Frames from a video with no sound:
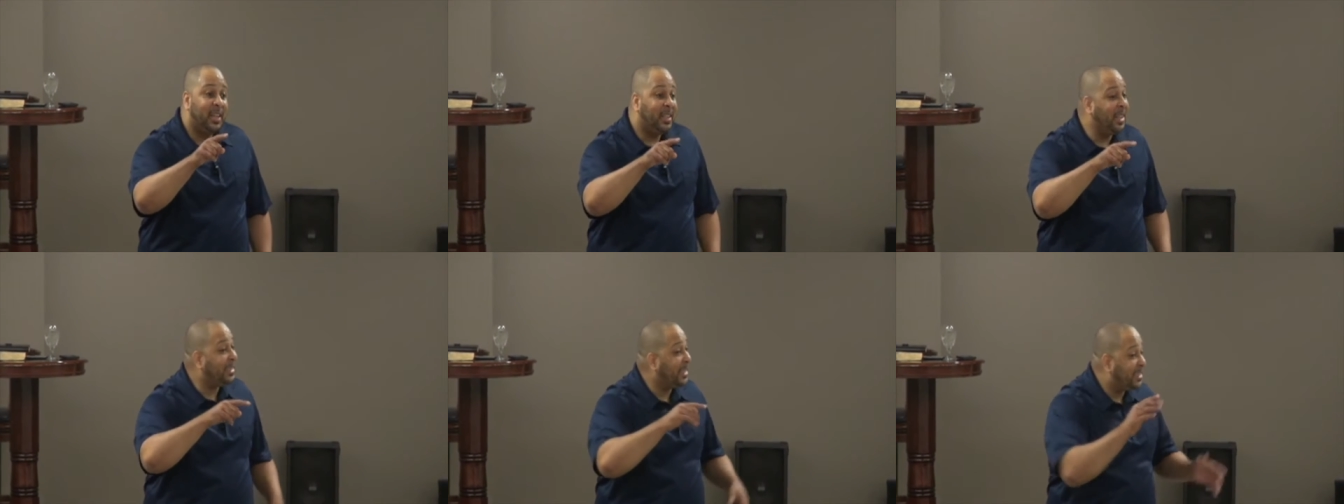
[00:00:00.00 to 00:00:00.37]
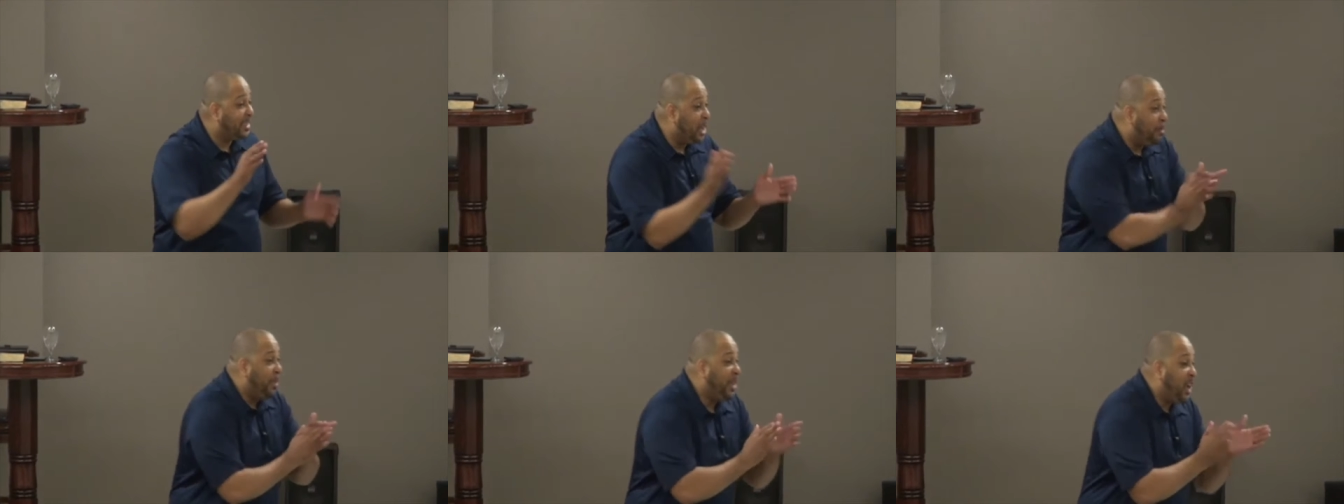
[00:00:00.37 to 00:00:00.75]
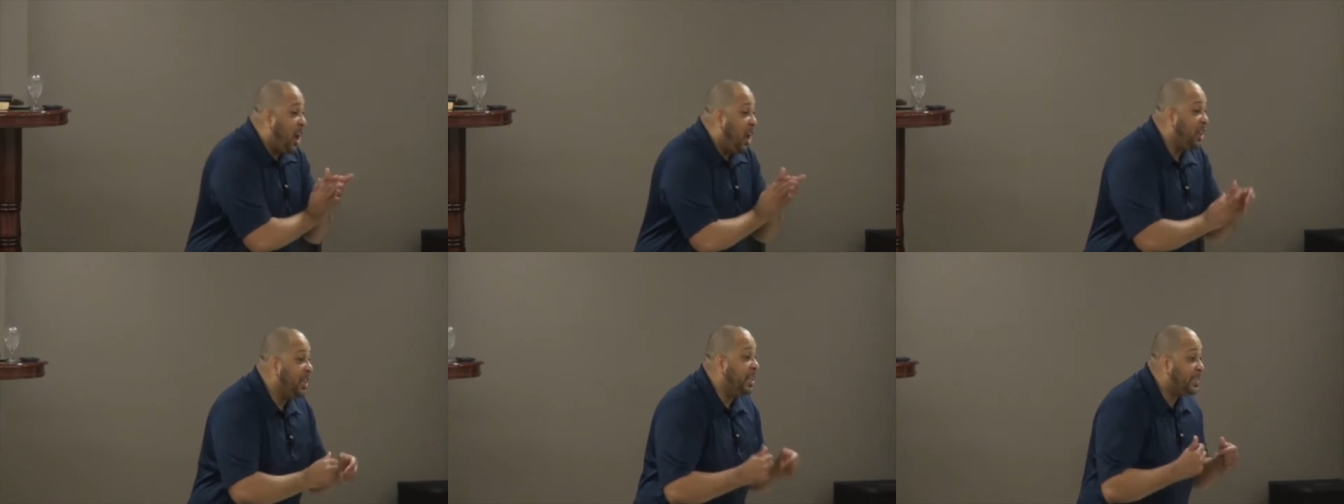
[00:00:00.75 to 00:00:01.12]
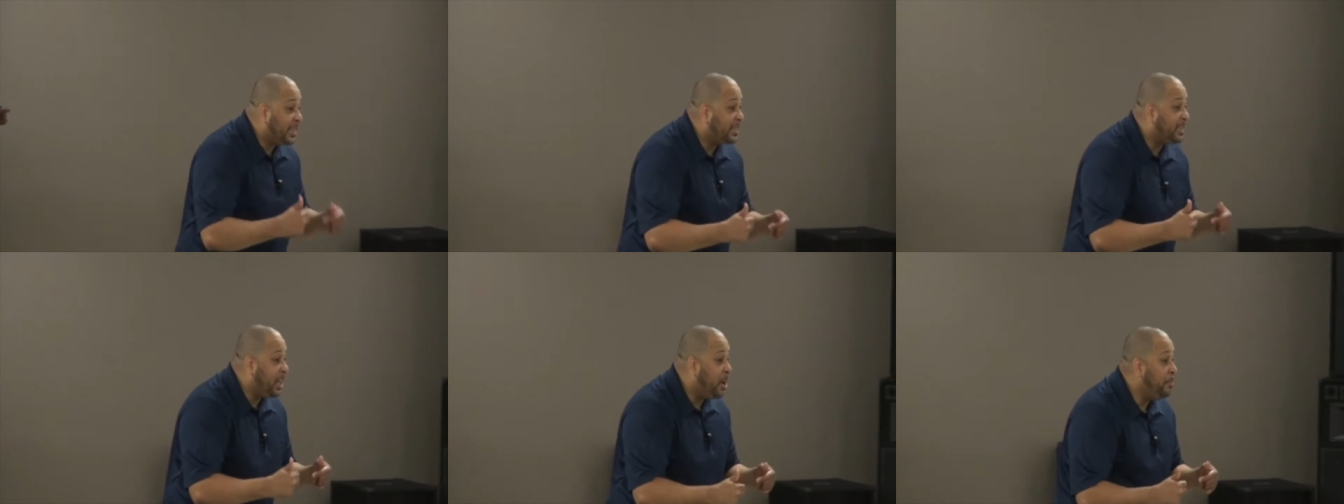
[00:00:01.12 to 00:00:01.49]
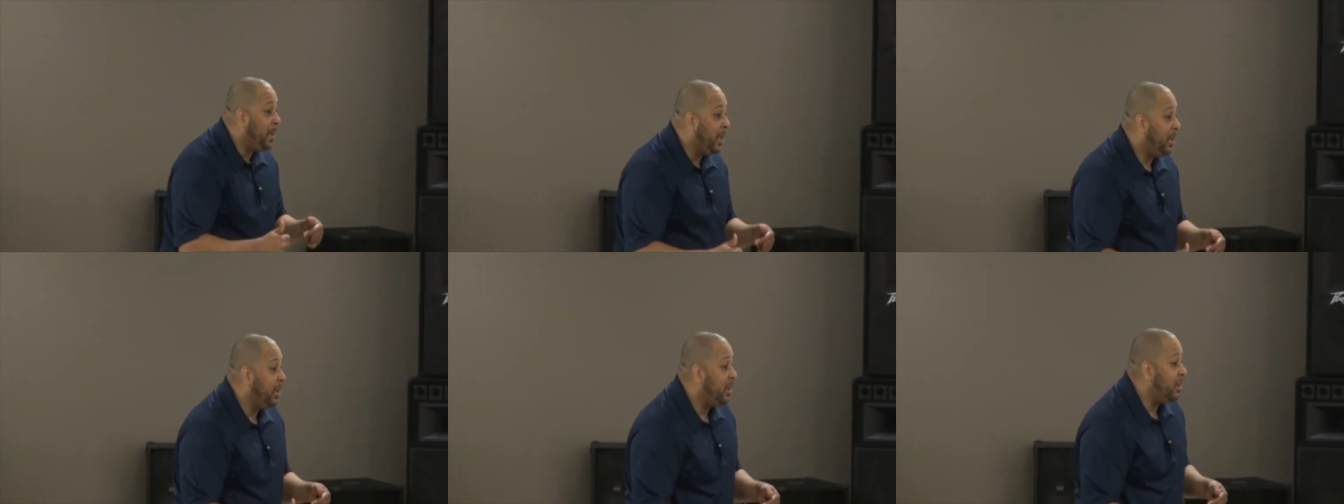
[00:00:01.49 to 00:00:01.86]
Listen to me, y'all. Listen to
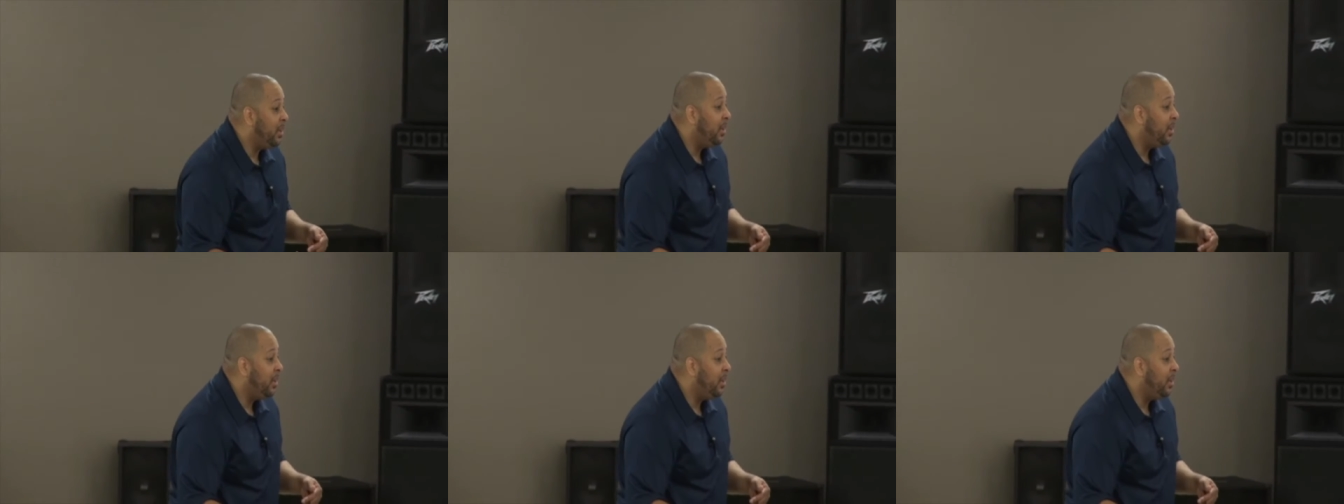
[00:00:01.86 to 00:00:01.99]
me.